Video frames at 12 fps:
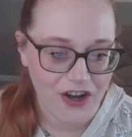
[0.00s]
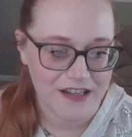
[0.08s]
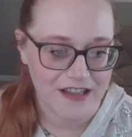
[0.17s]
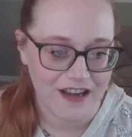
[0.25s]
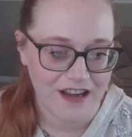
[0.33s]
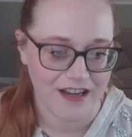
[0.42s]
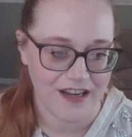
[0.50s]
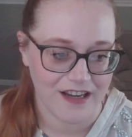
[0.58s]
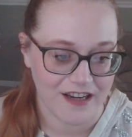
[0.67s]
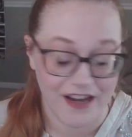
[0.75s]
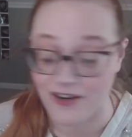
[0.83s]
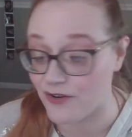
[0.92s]

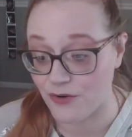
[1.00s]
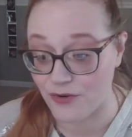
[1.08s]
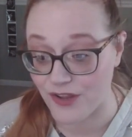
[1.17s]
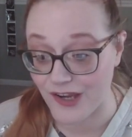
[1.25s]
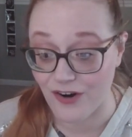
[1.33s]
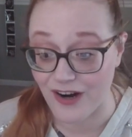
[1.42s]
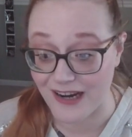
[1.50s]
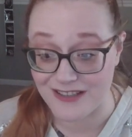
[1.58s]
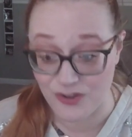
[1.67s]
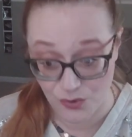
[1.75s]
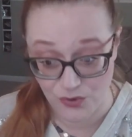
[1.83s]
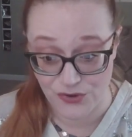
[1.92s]
Online. I don't know who they
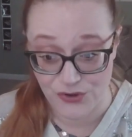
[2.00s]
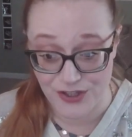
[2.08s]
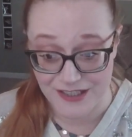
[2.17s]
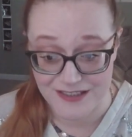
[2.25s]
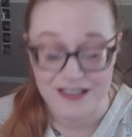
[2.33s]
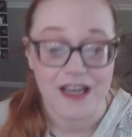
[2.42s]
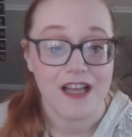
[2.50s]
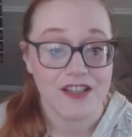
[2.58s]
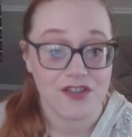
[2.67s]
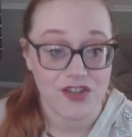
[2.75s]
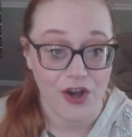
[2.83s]
are. I Googled this.